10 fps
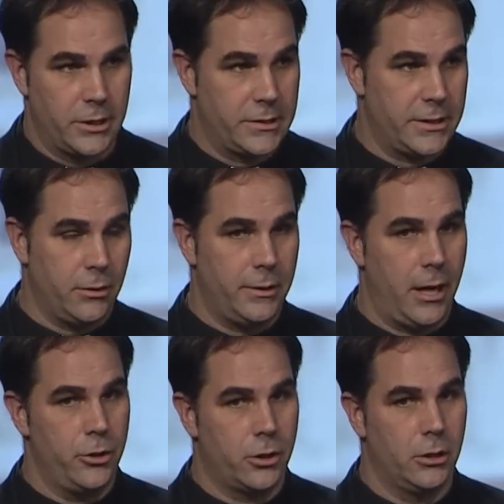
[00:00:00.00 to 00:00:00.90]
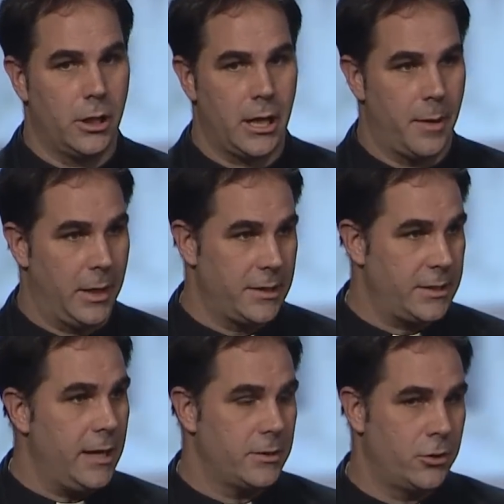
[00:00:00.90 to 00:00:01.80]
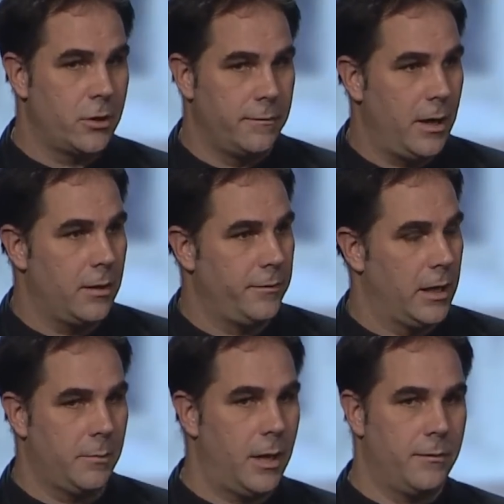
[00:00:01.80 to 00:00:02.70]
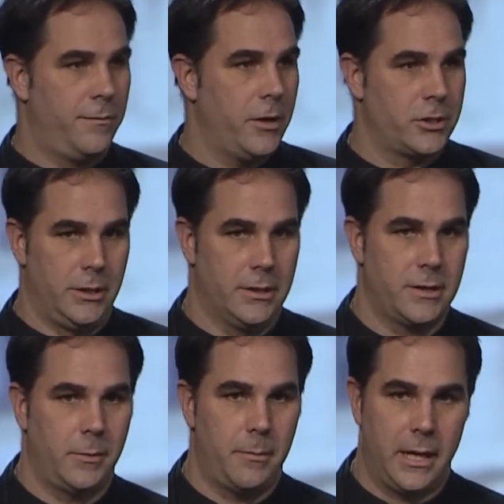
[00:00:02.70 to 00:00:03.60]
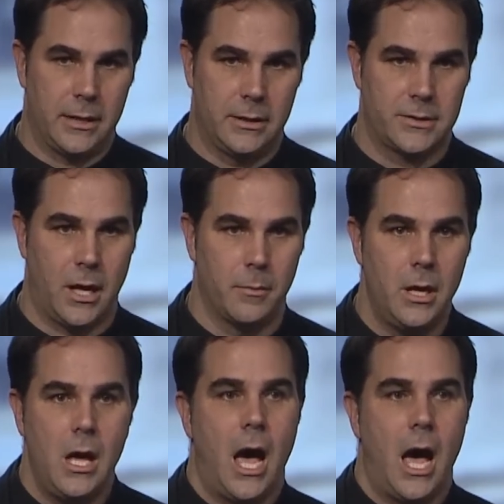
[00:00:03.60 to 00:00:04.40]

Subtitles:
It's still there. You can look it up. And I say this, you can verify it. I'm not fudging this. I'm not making this up.